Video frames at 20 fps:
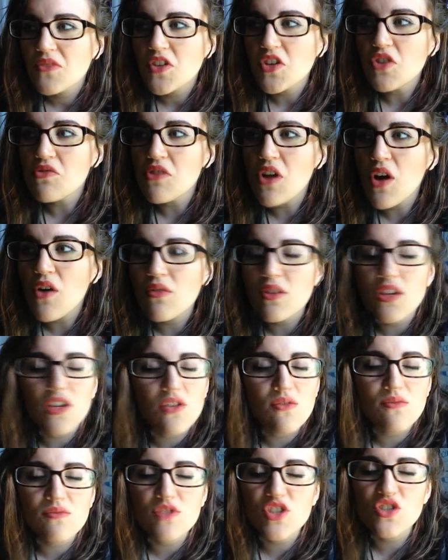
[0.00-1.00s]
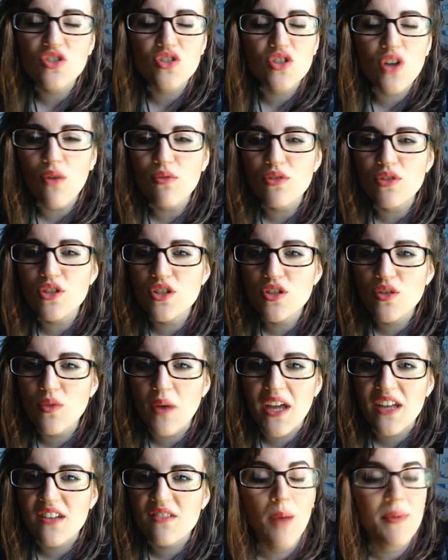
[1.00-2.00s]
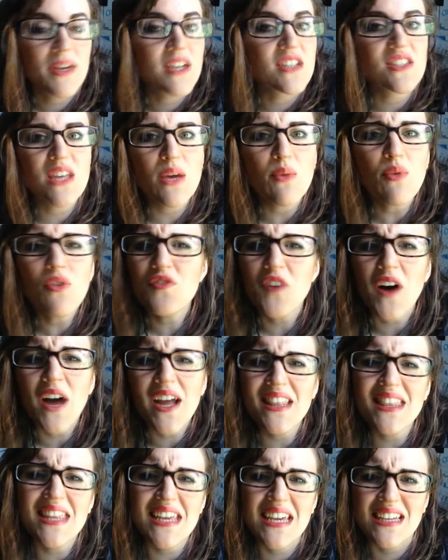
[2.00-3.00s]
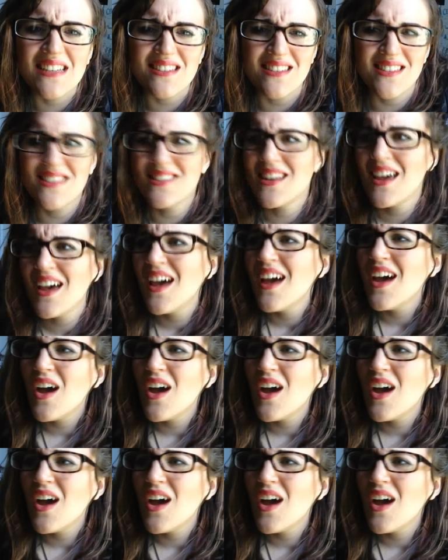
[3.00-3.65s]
You just don't do it because they will find things,